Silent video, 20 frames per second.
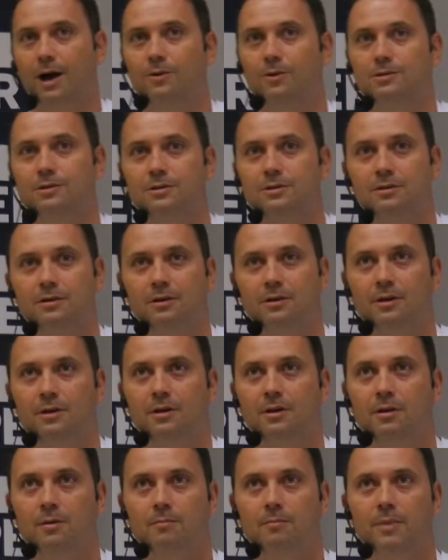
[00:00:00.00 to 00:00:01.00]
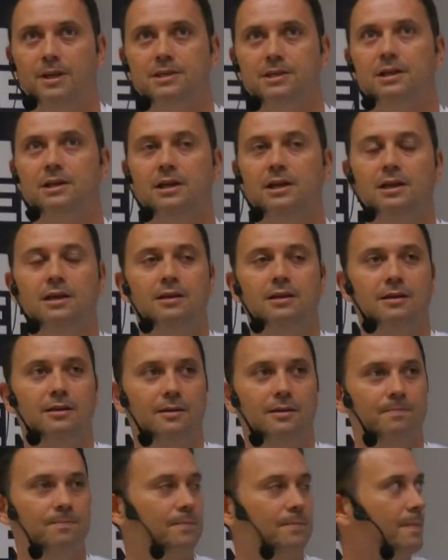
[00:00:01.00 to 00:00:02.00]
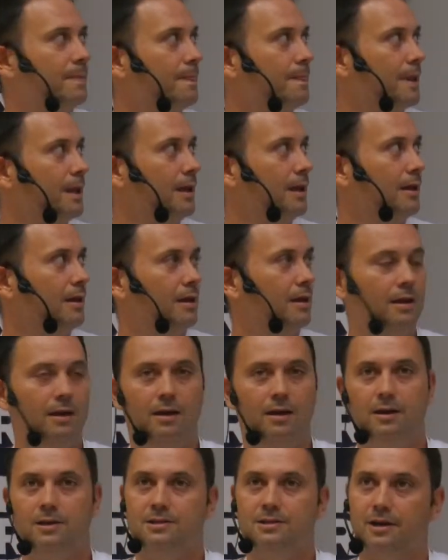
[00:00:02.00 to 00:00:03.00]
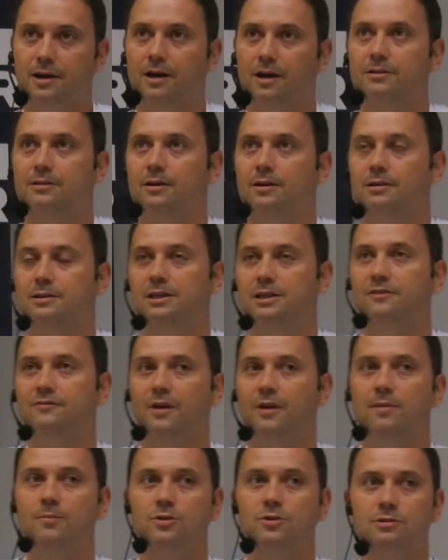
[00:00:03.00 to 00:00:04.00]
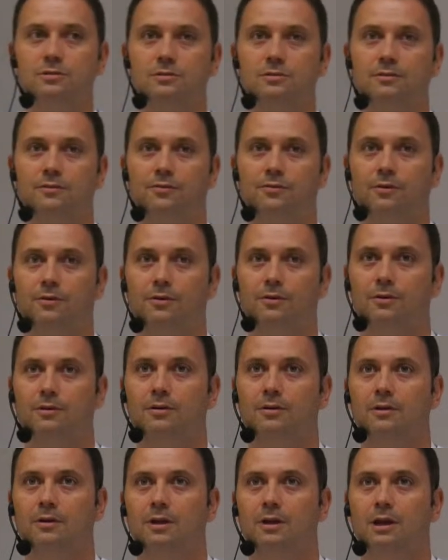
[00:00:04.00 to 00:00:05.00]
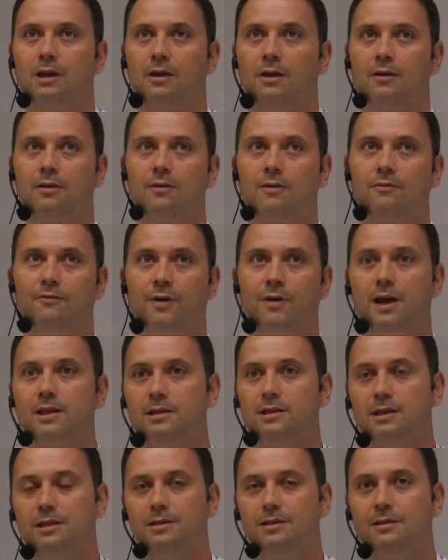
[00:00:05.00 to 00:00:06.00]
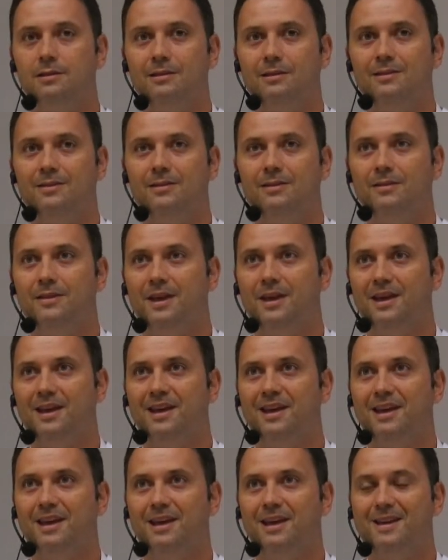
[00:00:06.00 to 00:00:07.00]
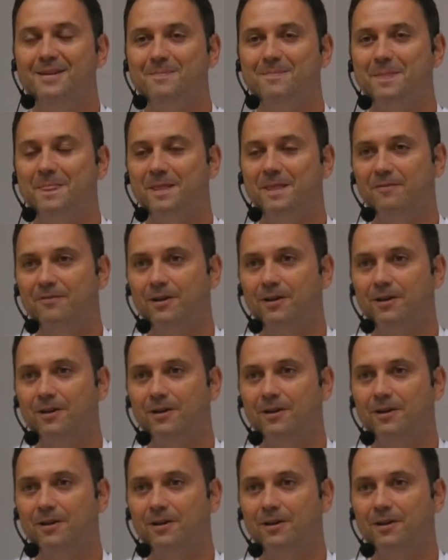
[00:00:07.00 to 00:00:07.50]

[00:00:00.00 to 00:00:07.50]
House. Basically, his character is famous for finding the